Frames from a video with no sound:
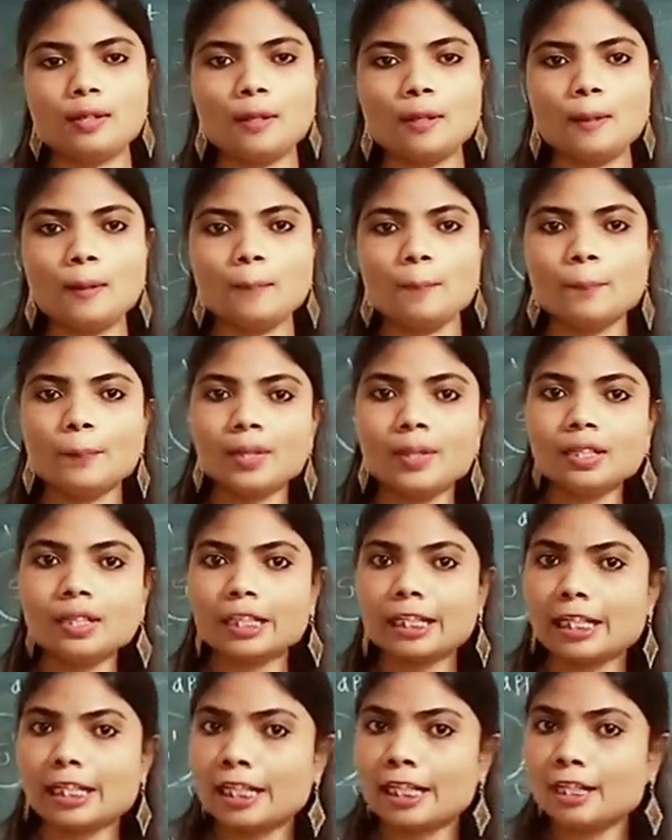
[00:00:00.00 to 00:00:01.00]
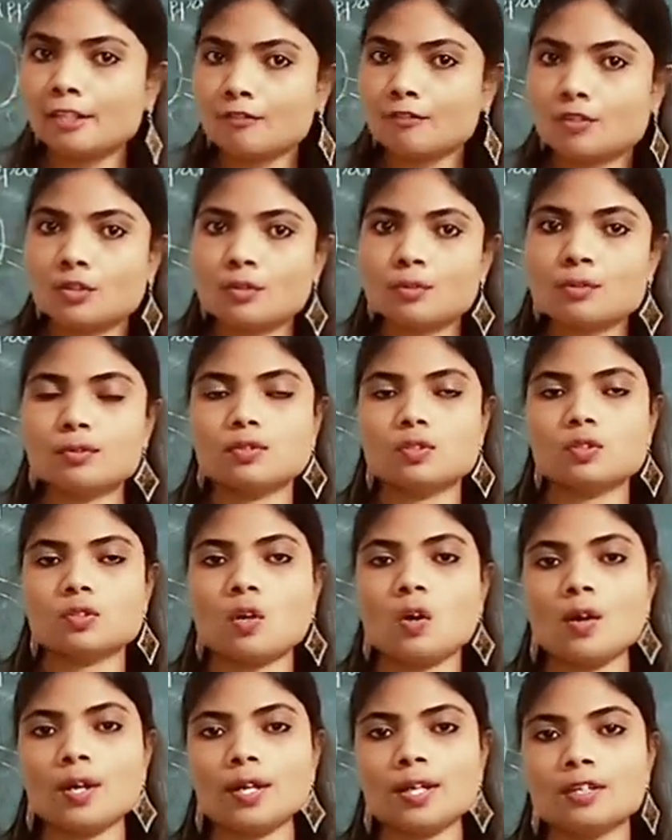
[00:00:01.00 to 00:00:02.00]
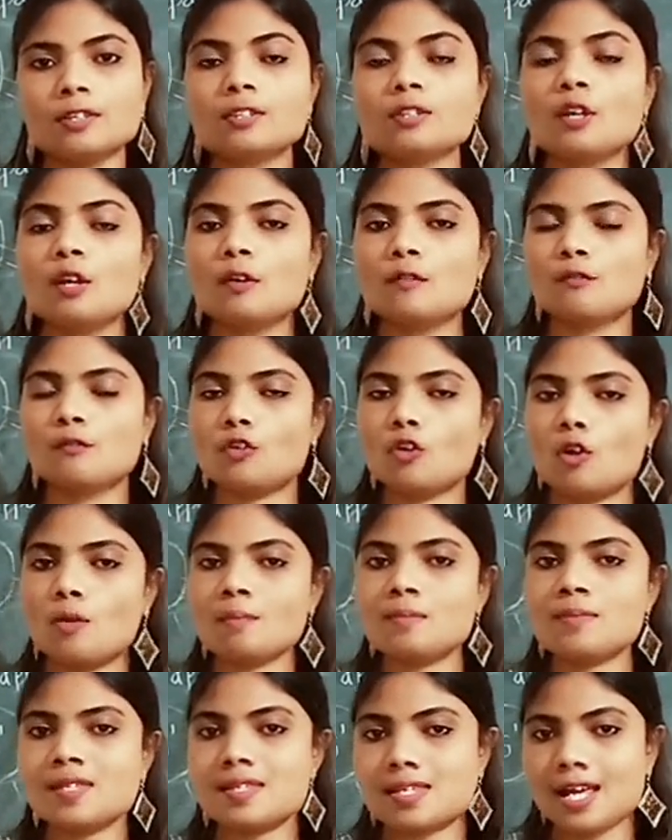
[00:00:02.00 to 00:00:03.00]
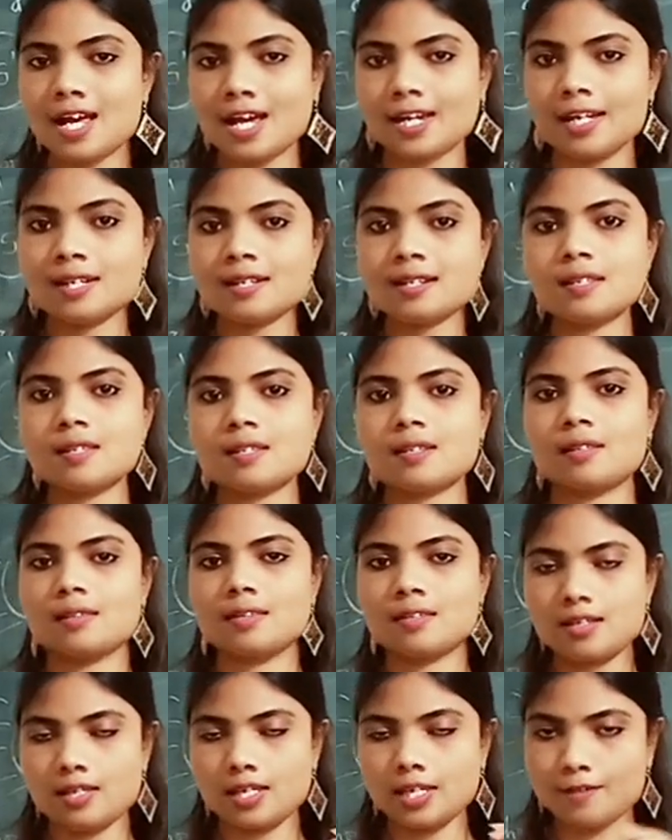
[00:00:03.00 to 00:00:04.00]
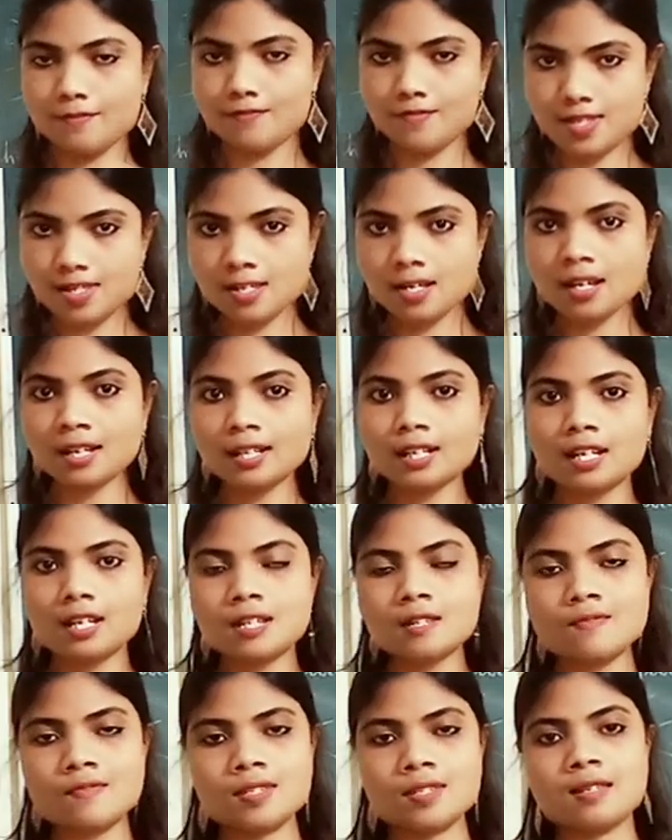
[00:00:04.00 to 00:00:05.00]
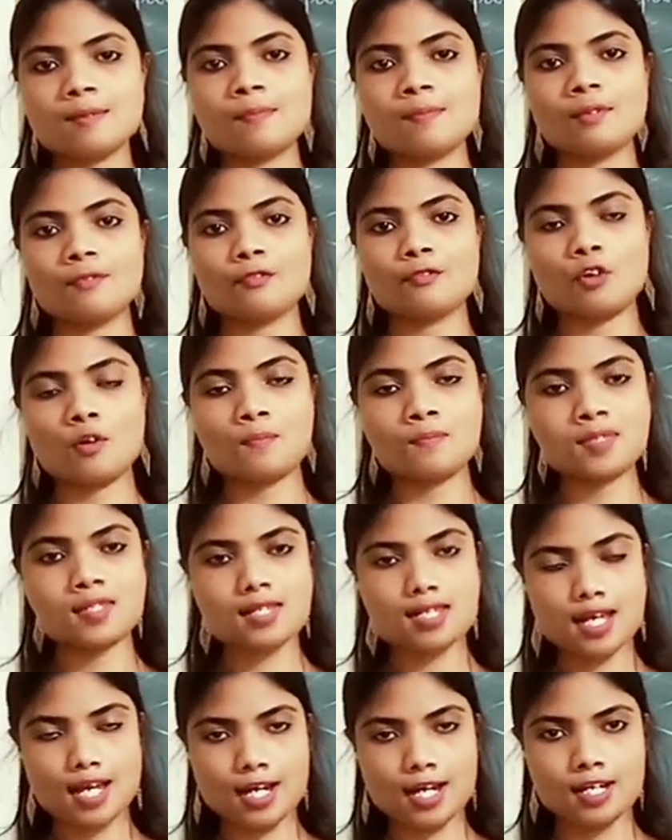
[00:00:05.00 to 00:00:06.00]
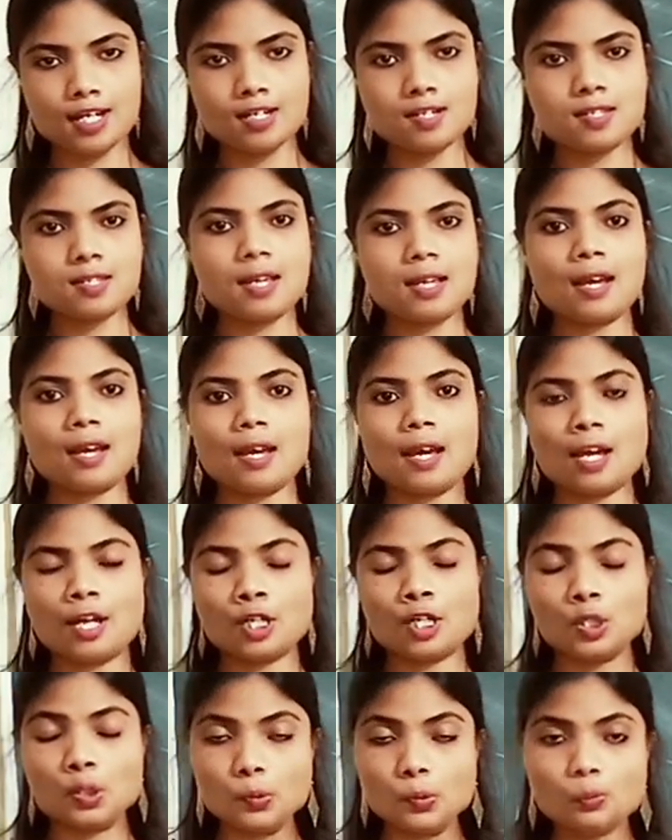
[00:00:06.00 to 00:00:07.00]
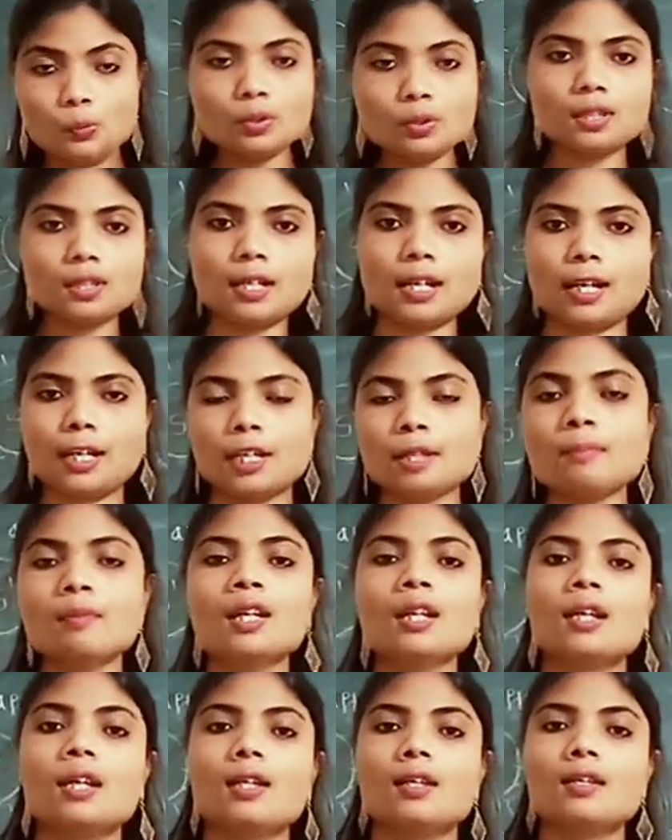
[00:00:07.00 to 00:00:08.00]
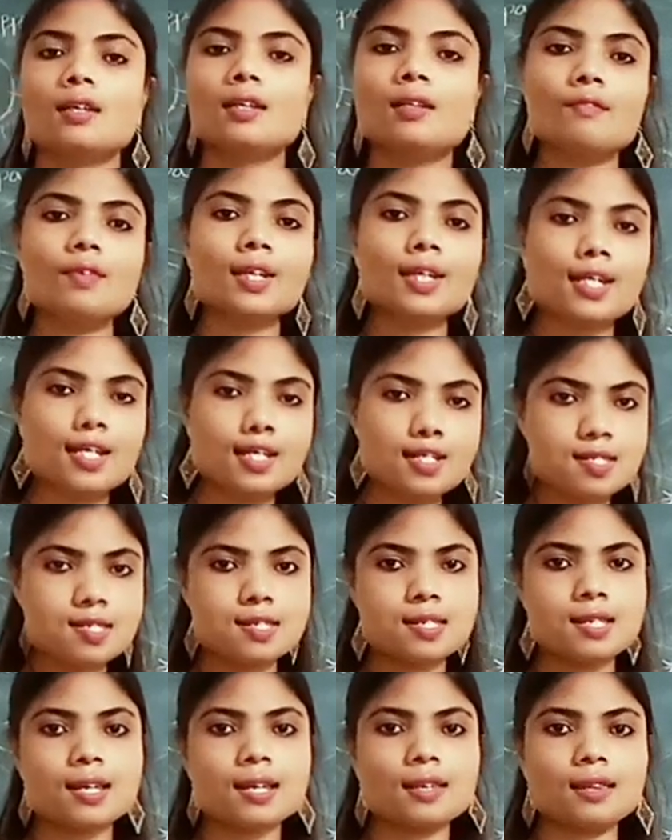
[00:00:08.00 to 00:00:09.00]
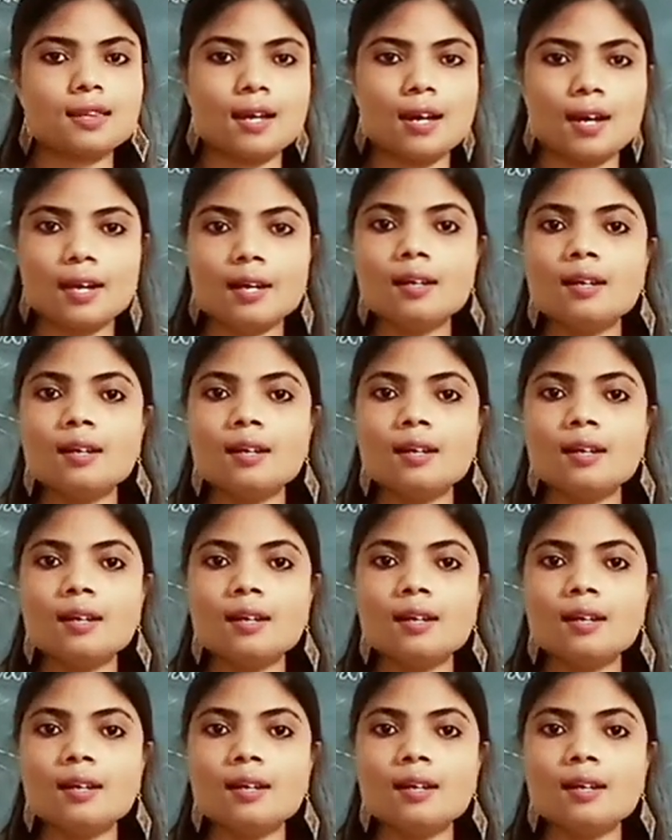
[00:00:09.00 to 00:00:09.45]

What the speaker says: But if you saw it from sides, if sun is visible from sides at noon time, then we can say that